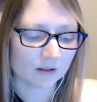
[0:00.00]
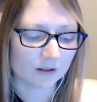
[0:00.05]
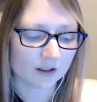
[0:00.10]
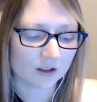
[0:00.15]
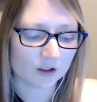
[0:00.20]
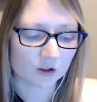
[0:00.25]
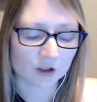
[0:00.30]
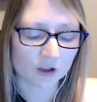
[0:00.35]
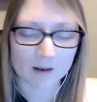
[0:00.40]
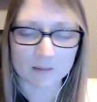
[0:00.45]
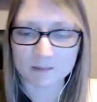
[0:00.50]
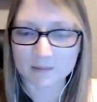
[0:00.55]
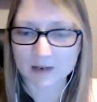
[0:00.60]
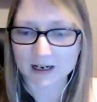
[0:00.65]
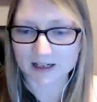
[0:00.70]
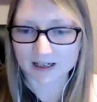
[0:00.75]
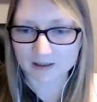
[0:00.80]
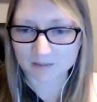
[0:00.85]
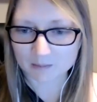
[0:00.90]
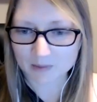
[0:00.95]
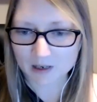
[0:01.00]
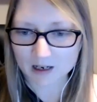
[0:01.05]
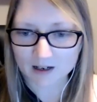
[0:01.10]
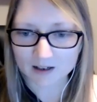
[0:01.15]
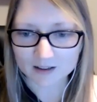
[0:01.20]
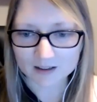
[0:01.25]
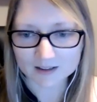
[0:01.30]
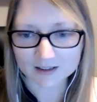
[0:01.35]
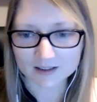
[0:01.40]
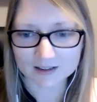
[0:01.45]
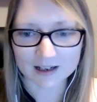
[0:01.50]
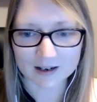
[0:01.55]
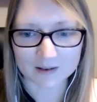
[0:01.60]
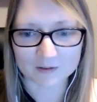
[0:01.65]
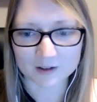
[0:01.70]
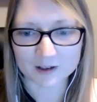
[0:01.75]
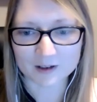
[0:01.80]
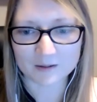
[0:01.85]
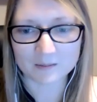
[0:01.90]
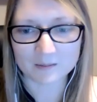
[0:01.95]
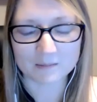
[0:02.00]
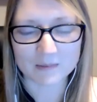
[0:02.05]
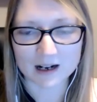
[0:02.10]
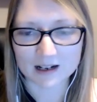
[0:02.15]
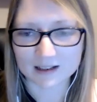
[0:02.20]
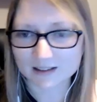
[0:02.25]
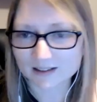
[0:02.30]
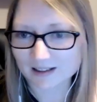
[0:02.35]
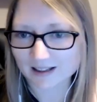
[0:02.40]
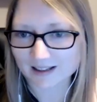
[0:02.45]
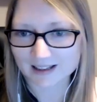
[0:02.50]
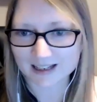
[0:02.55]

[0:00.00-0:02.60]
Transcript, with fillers: scrub my inbox every month.